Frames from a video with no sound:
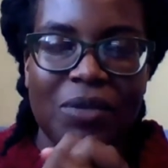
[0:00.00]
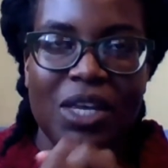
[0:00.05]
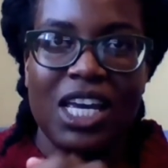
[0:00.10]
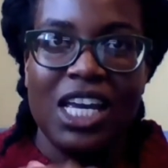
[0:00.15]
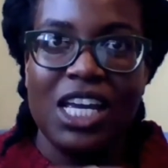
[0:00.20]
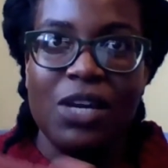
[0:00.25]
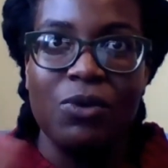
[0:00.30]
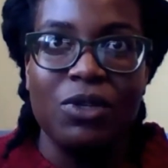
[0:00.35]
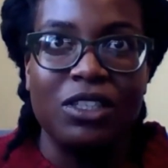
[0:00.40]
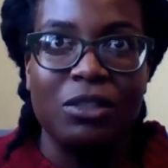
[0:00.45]
he
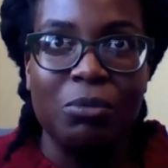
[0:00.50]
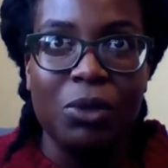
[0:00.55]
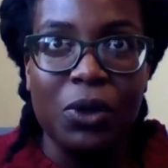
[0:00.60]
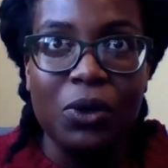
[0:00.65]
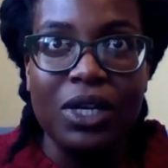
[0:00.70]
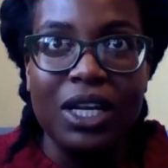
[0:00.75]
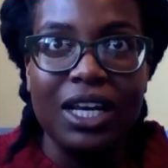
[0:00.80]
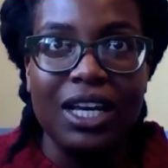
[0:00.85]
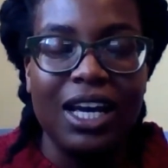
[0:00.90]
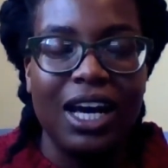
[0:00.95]
was
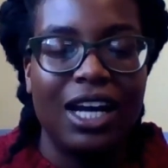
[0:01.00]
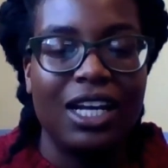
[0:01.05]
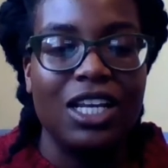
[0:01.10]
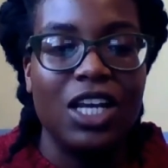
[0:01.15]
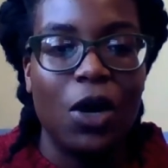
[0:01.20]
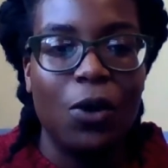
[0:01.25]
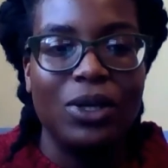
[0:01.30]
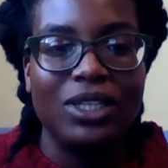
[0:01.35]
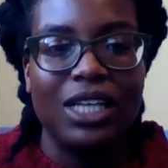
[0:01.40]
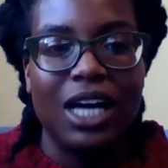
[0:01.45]
moody, and he
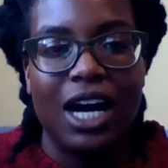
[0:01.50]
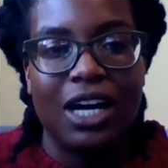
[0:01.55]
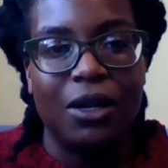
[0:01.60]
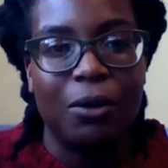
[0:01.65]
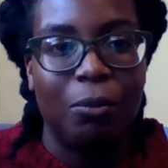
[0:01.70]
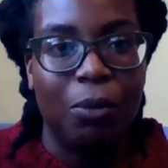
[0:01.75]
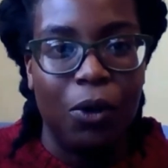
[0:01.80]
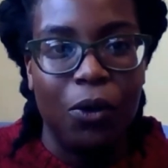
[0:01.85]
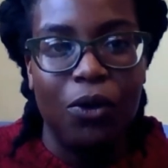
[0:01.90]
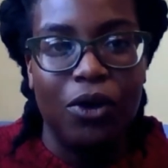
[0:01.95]
always had a
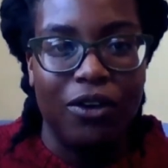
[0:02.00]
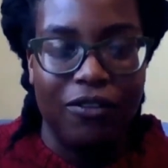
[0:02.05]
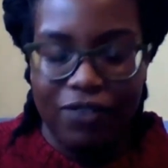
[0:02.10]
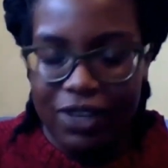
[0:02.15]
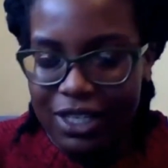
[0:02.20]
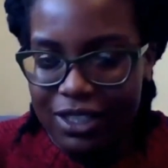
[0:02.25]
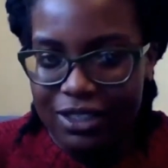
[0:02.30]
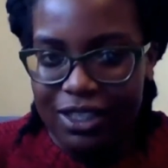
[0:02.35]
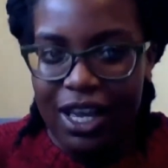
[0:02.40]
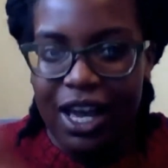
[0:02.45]
poker face.